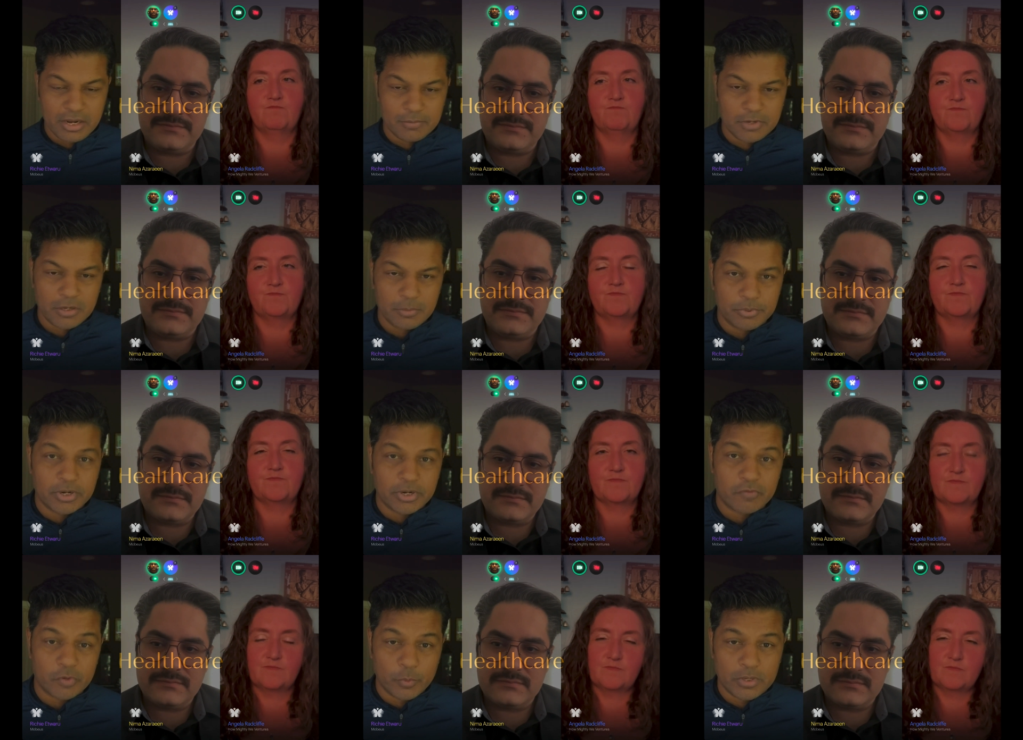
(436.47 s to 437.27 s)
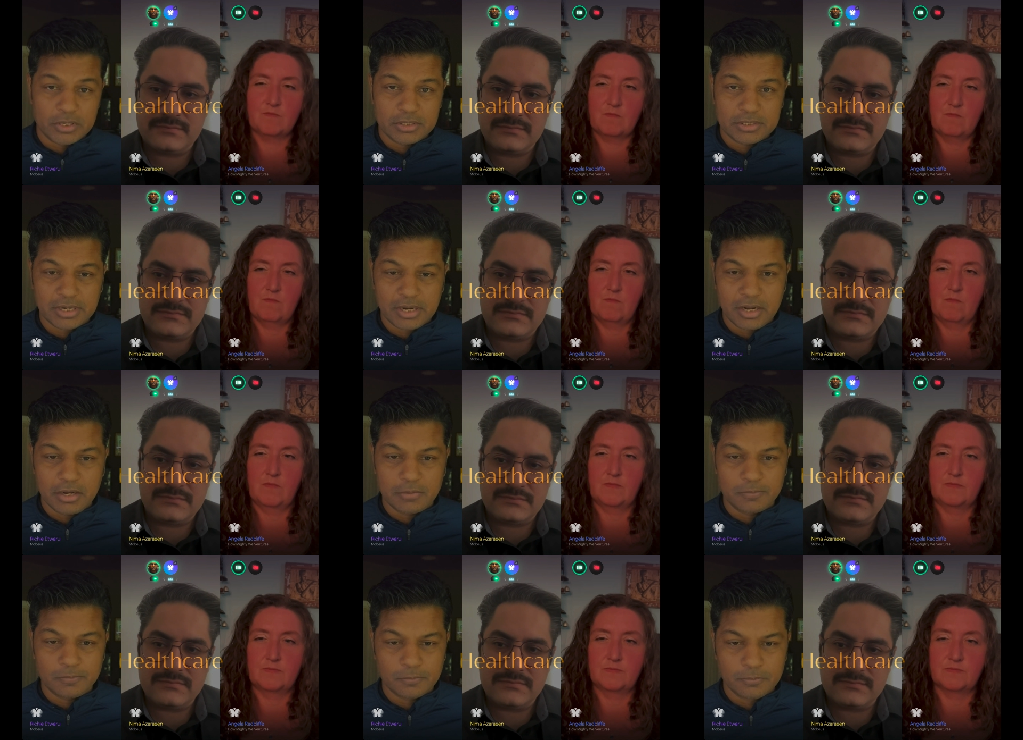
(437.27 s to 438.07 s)
Speaker 1: going to put everyone's
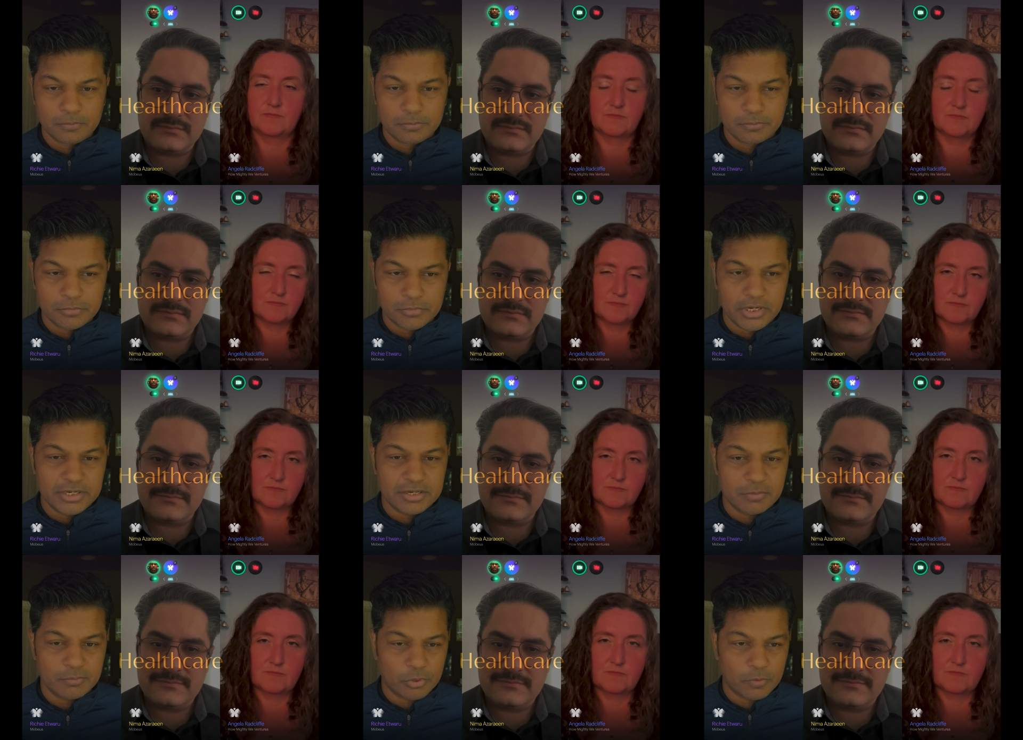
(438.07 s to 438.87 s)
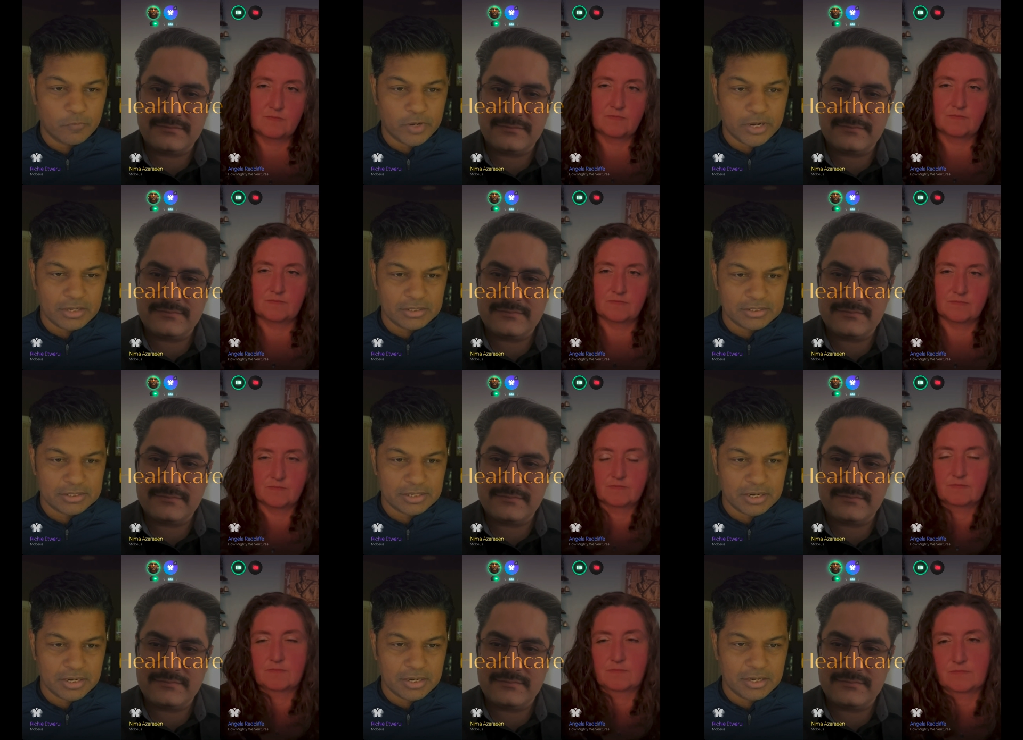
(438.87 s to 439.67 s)
um, LinkedIn profiles
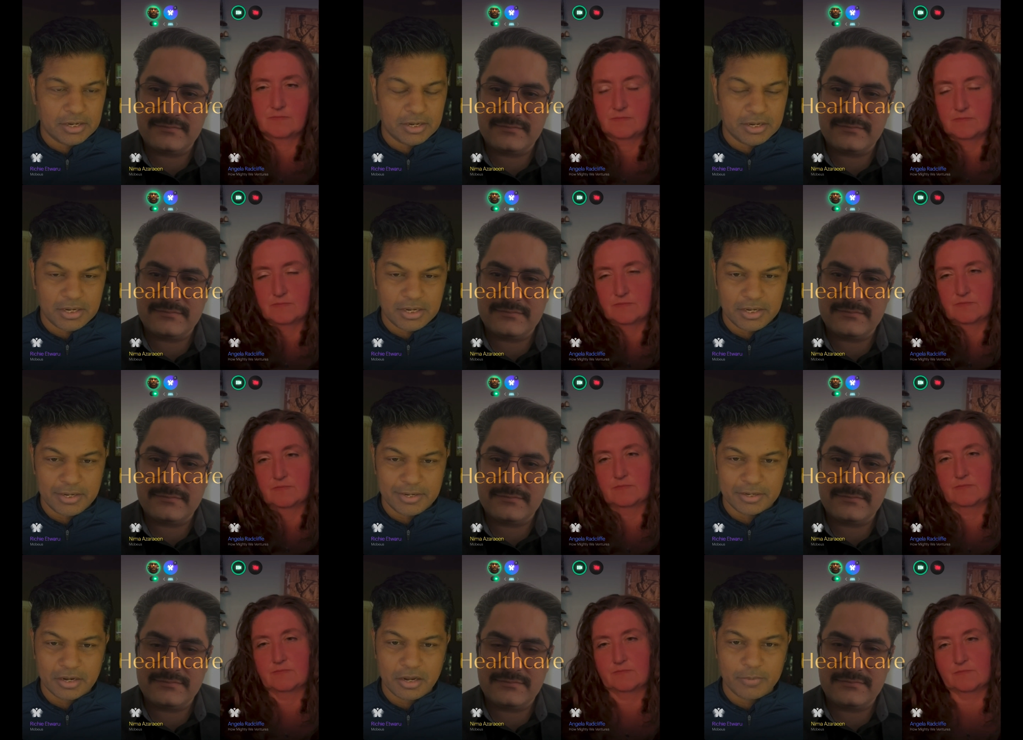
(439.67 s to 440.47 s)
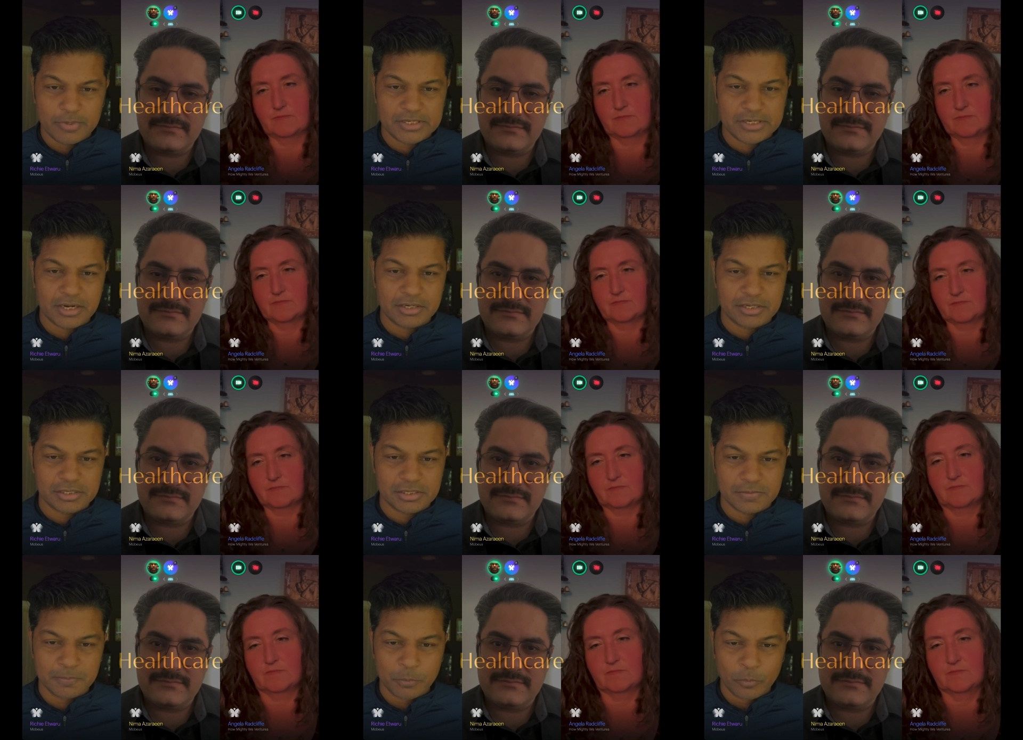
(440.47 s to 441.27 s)
uh, uh, in the comment
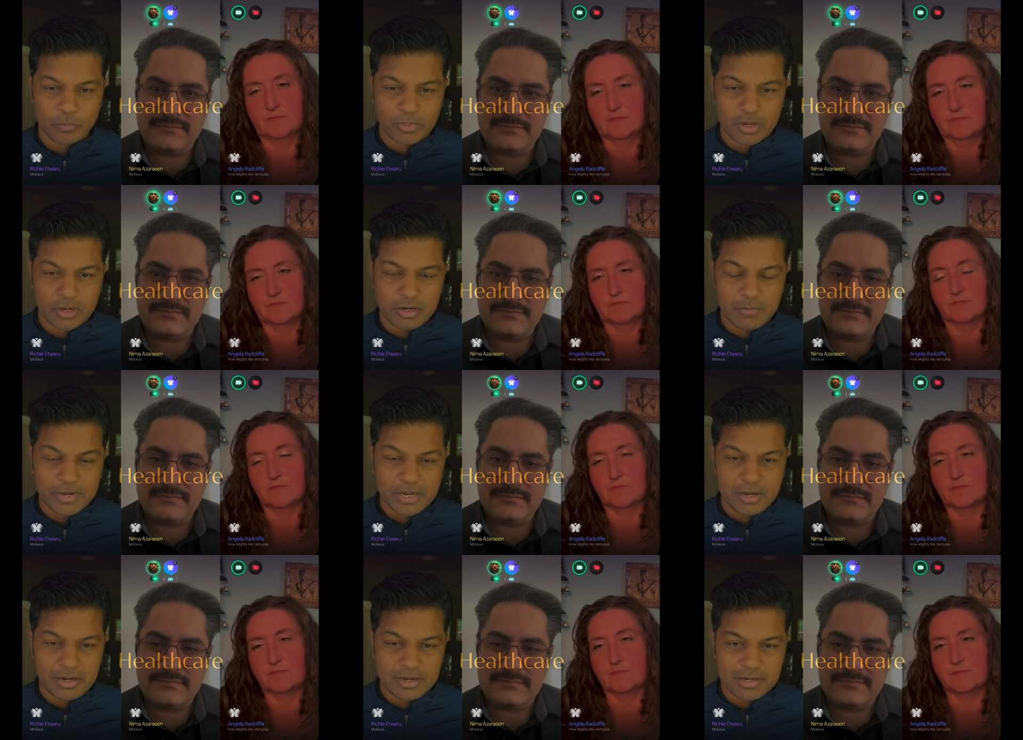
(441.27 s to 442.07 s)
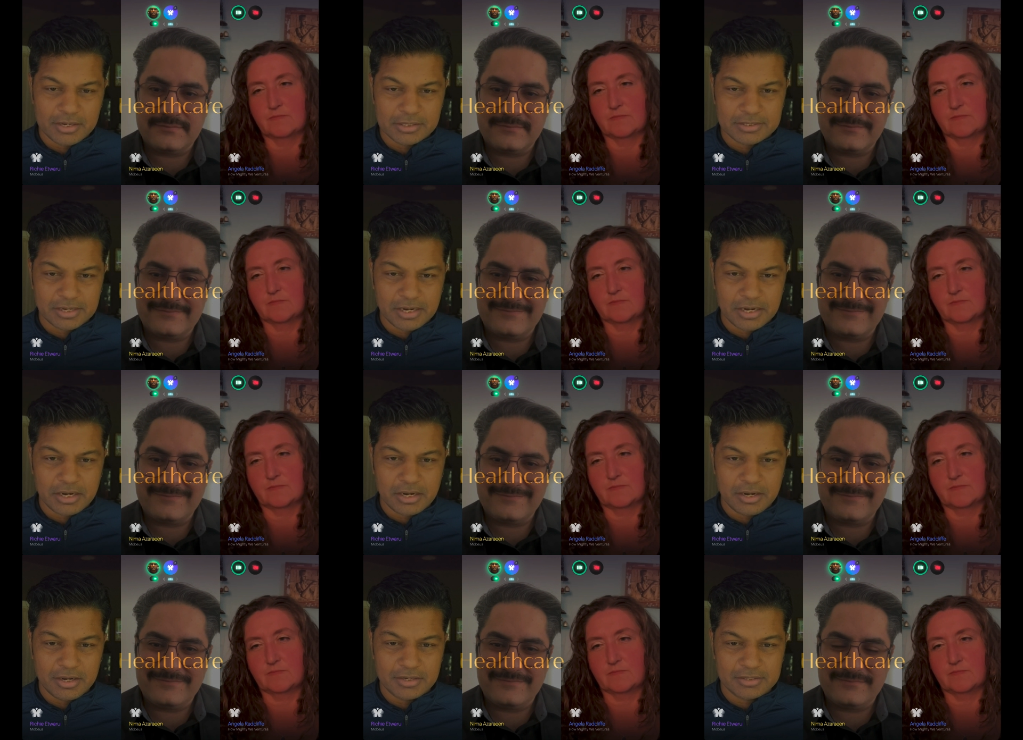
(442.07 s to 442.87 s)
section. Nima is, uh,
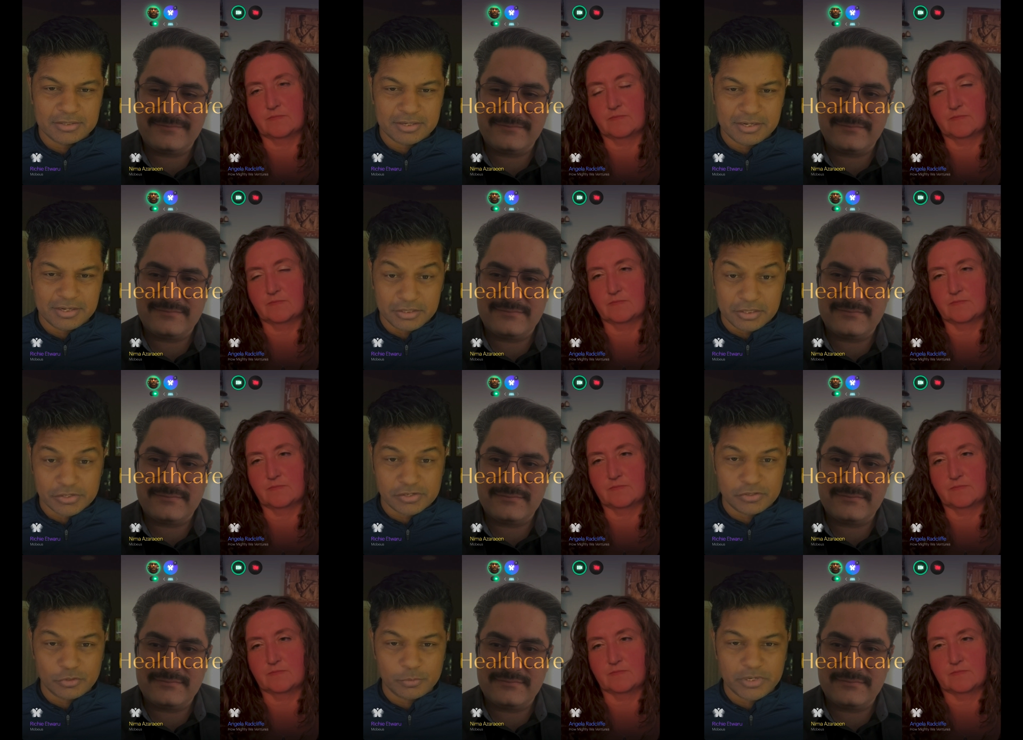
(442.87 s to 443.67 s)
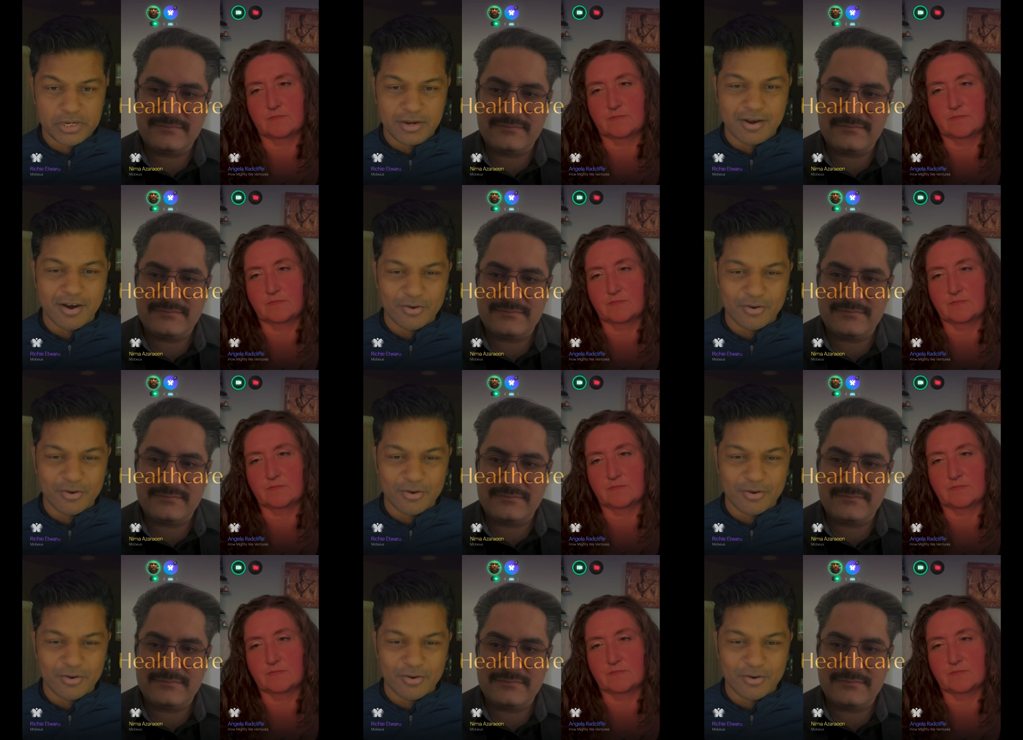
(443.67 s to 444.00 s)
is, in addition to being a